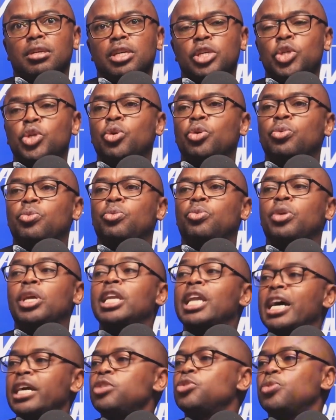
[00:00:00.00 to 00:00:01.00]

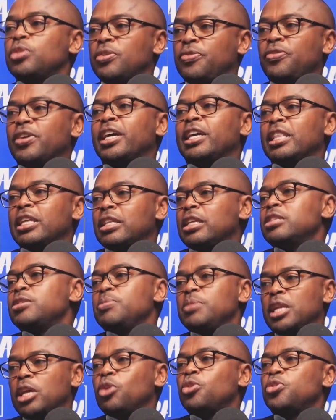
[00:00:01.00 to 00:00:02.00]
relies on the fact that there's
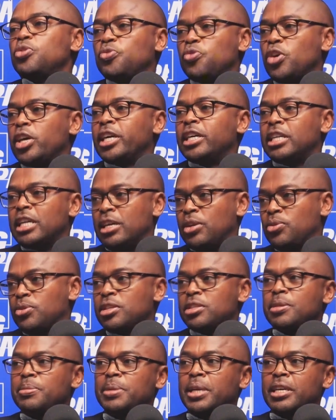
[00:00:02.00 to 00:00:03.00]
been a lot of work done on the
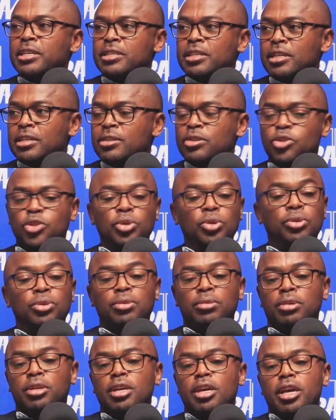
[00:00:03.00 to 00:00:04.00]
supply side.
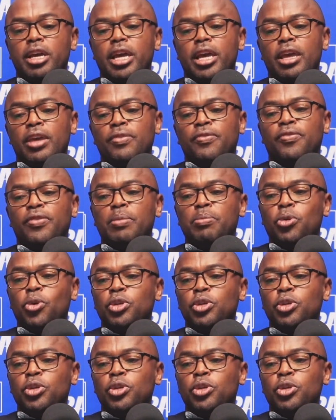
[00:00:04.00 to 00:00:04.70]
So if I'm